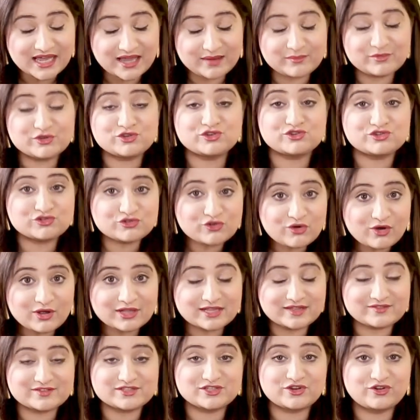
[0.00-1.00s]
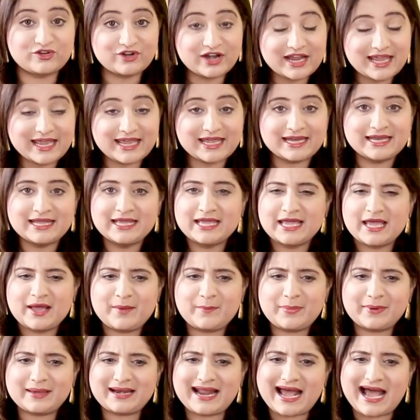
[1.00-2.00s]
I mean, sure, that was great,
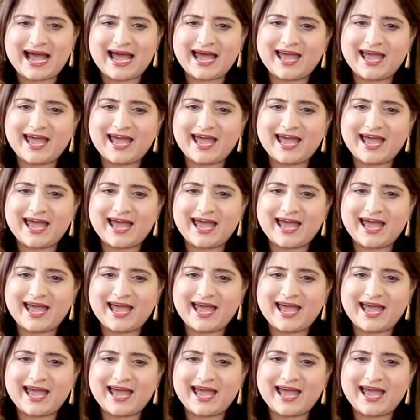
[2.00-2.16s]
but